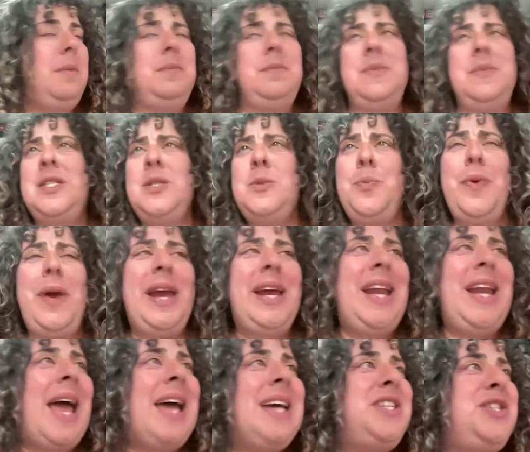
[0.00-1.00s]

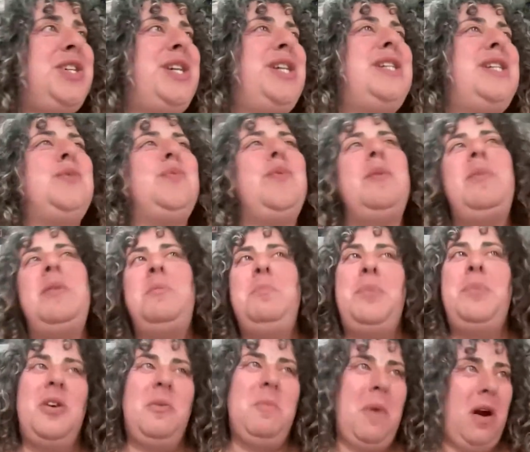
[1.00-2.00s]
sprayed edges, ribbon
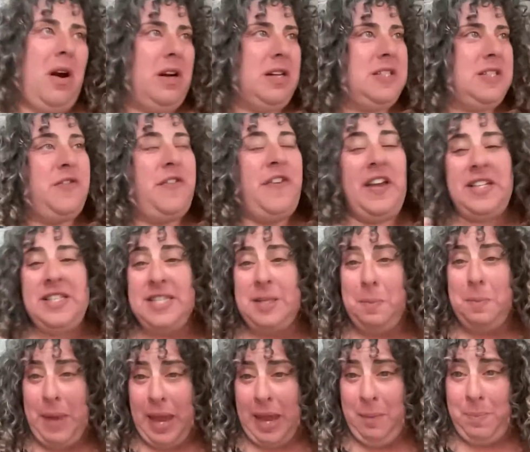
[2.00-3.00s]
bookmarks, fancy
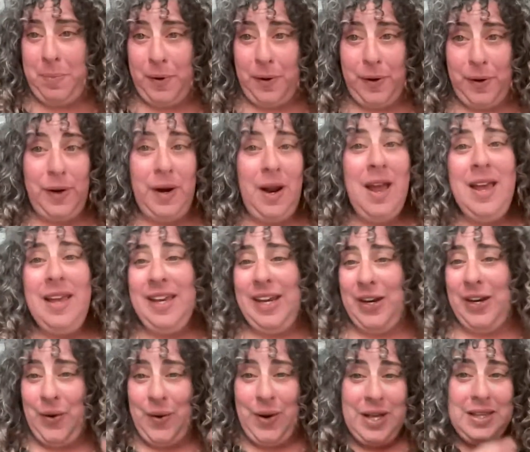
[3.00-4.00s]
paper,
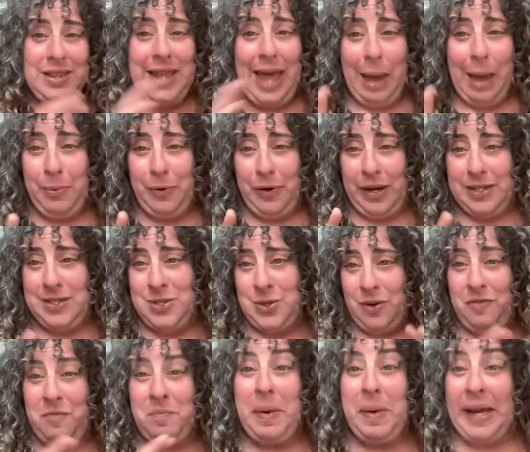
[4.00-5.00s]
elaborate sort
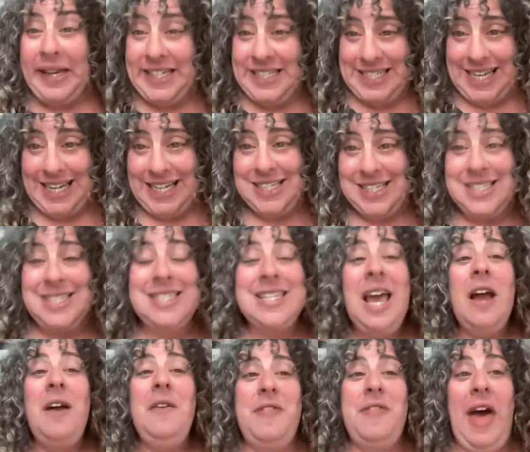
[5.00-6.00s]
of bindings
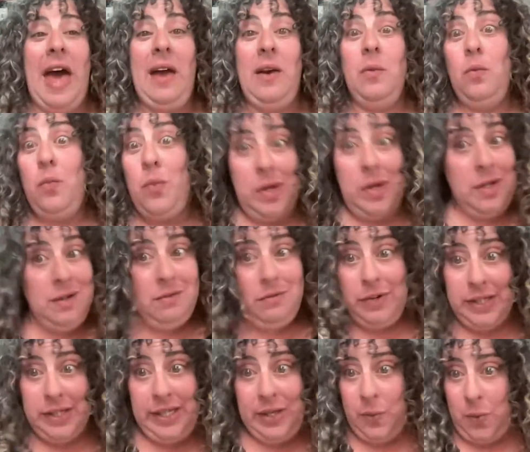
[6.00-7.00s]
that wouldn't
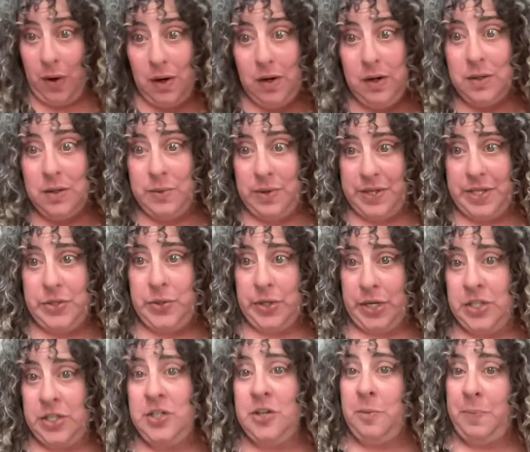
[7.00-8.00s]
really work with a
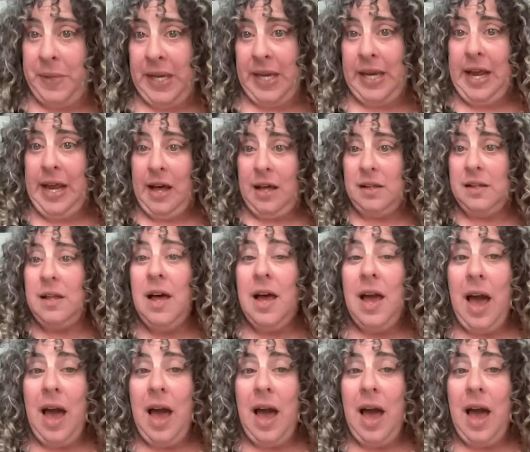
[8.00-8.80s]
traditional P&L,